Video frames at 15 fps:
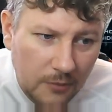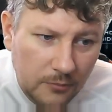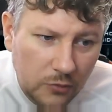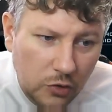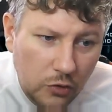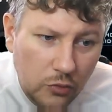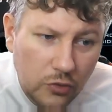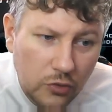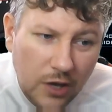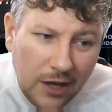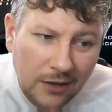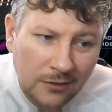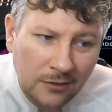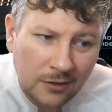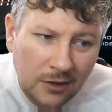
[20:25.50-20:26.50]
you
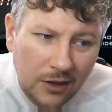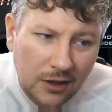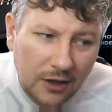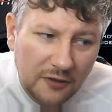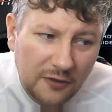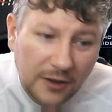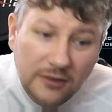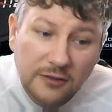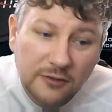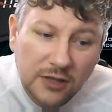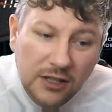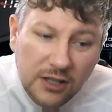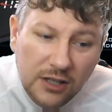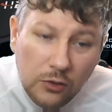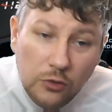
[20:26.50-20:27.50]
then
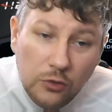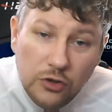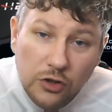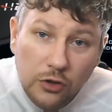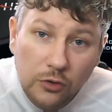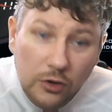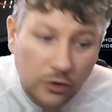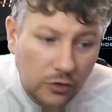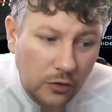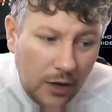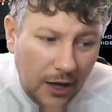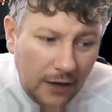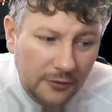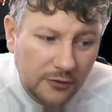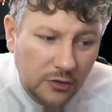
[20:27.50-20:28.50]
effectively kills you, and you
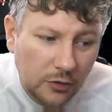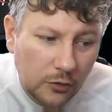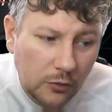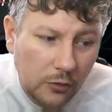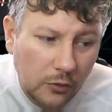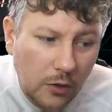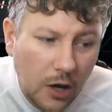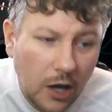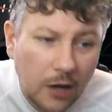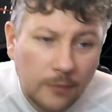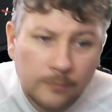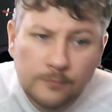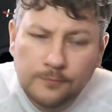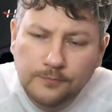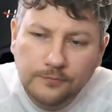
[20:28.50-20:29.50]
have to